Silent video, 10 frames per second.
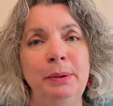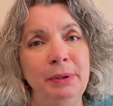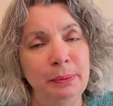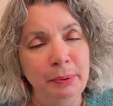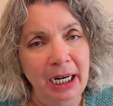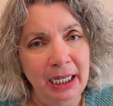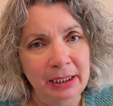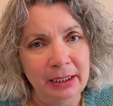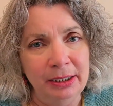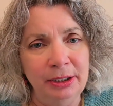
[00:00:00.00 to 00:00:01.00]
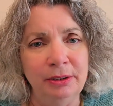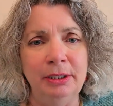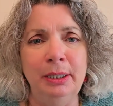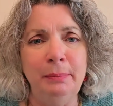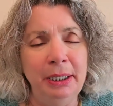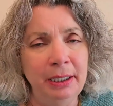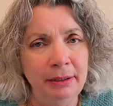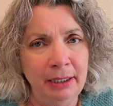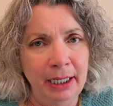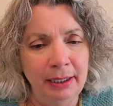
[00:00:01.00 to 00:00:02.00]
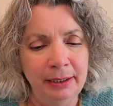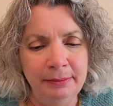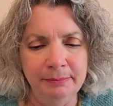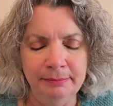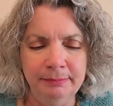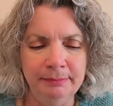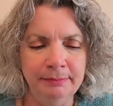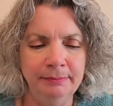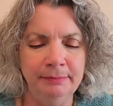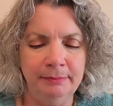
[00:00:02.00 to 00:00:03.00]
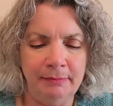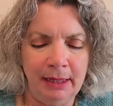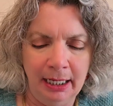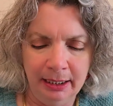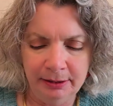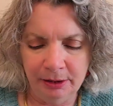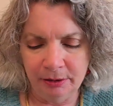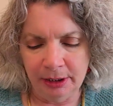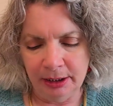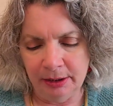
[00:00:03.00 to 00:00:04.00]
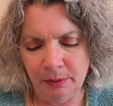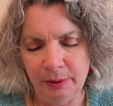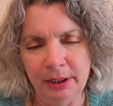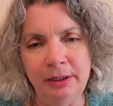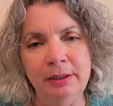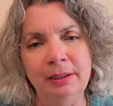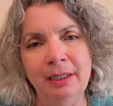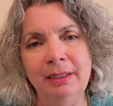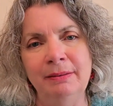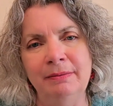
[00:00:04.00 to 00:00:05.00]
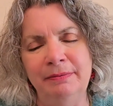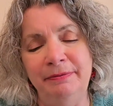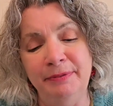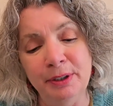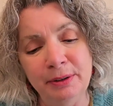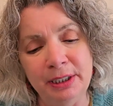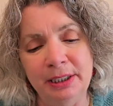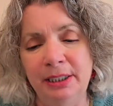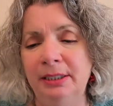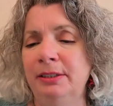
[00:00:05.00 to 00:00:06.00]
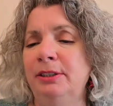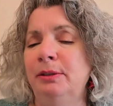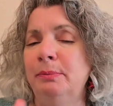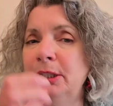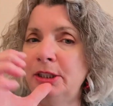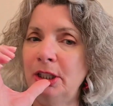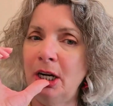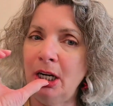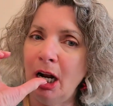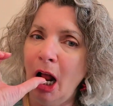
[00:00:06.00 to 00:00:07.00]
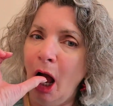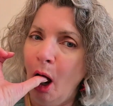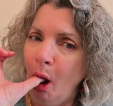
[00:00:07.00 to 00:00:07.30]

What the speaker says: But with practice, you'll get better at it, and you'll get to where you're not focusing so much on it.